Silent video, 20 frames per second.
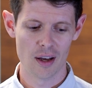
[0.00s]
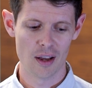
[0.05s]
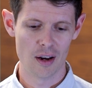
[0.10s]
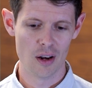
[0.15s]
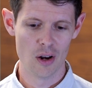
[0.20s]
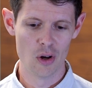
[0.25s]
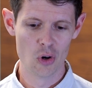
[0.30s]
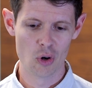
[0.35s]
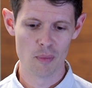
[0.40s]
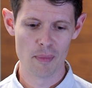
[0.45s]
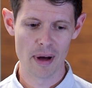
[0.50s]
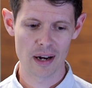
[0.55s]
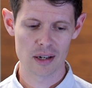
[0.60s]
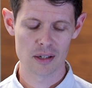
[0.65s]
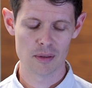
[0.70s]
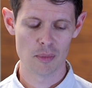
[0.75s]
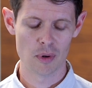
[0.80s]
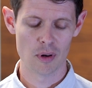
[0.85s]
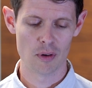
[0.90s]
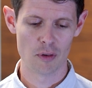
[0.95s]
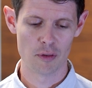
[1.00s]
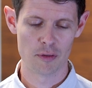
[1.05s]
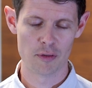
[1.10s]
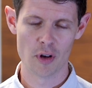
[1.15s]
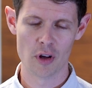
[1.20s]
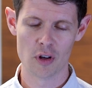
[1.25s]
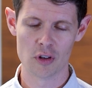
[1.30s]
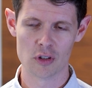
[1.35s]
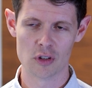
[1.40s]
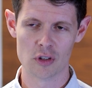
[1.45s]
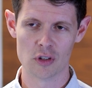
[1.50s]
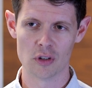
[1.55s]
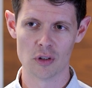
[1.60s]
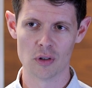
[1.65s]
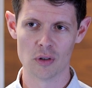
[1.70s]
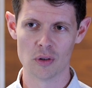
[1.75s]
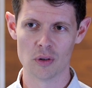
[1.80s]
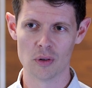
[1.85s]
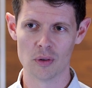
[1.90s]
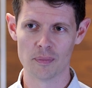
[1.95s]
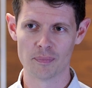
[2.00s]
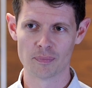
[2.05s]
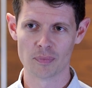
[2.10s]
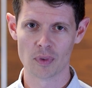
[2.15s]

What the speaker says: Local maxima refers to